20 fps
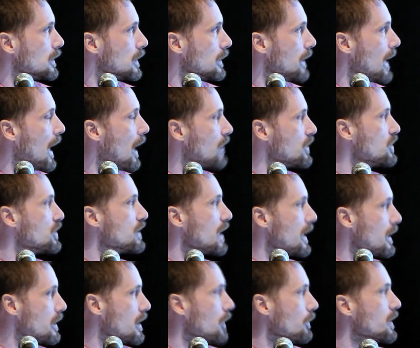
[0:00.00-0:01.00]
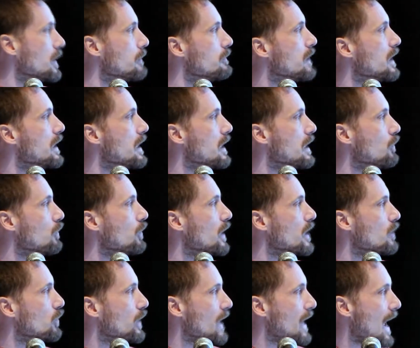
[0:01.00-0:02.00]
Now, I should say,
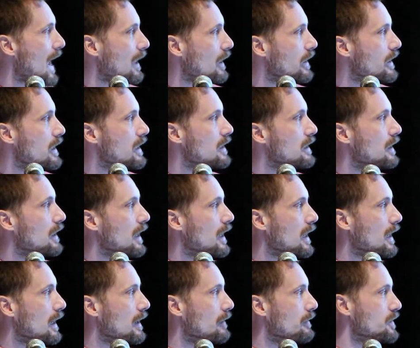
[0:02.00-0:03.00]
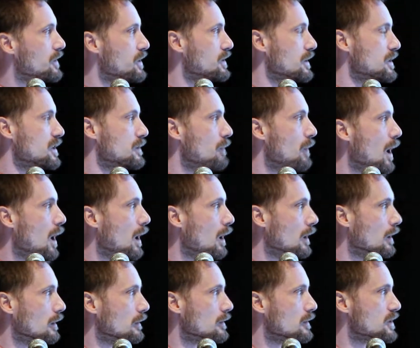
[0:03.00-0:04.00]
in reality, just a
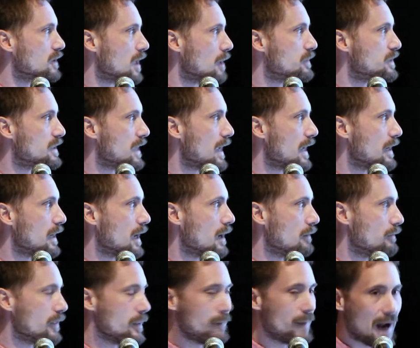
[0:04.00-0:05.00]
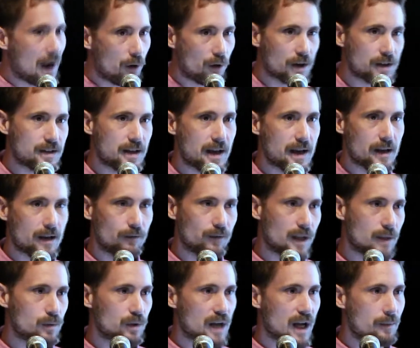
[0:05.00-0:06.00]
small subset of the power set of
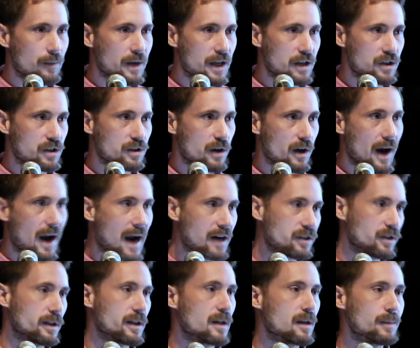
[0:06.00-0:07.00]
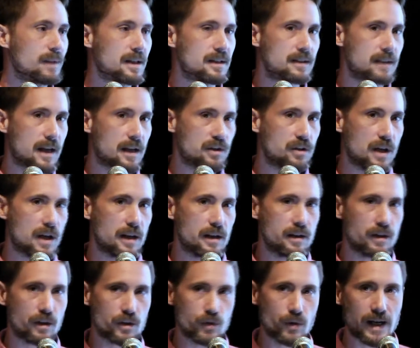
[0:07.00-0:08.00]
label combinations are actually going to be instantiated
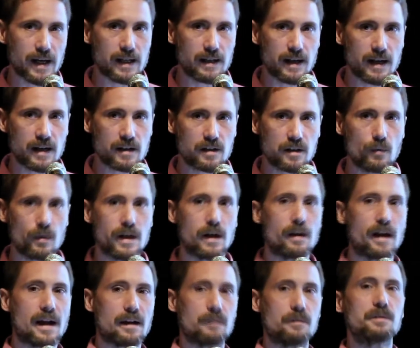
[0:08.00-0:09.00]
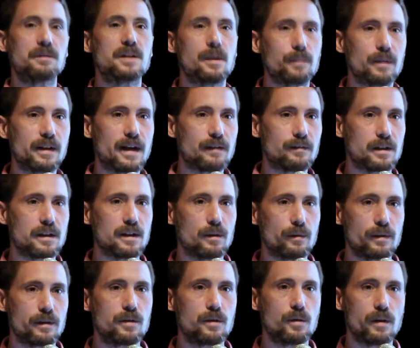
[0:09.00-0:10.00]
in our training data, so we don't typically have to deal
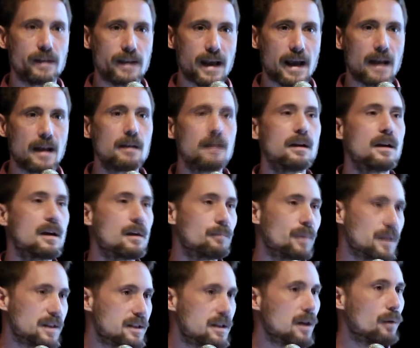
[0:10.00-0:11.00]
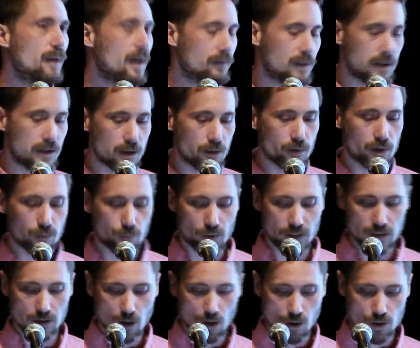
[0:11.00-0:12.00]
with 2 to the n, but still we have to deal with a
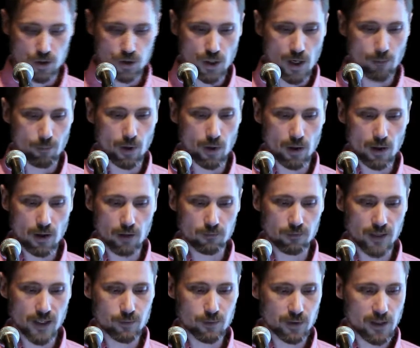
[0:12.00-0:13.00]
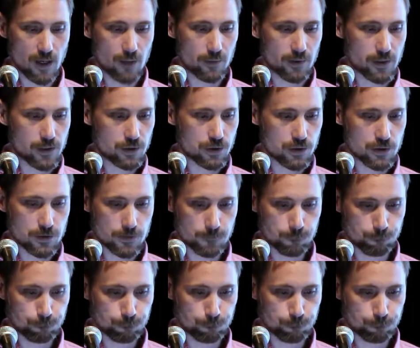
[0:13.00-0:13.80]
pretty large number of label combinations.